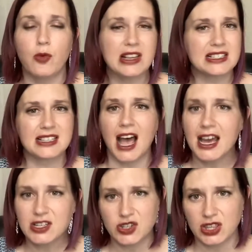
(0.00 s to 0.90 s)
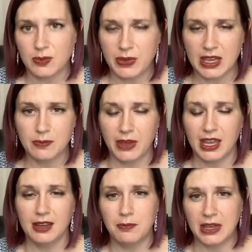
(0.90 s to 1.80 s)
What size should the pin
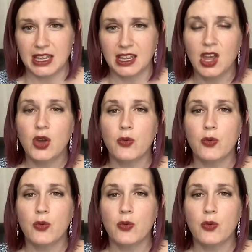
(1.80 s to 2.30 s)
be,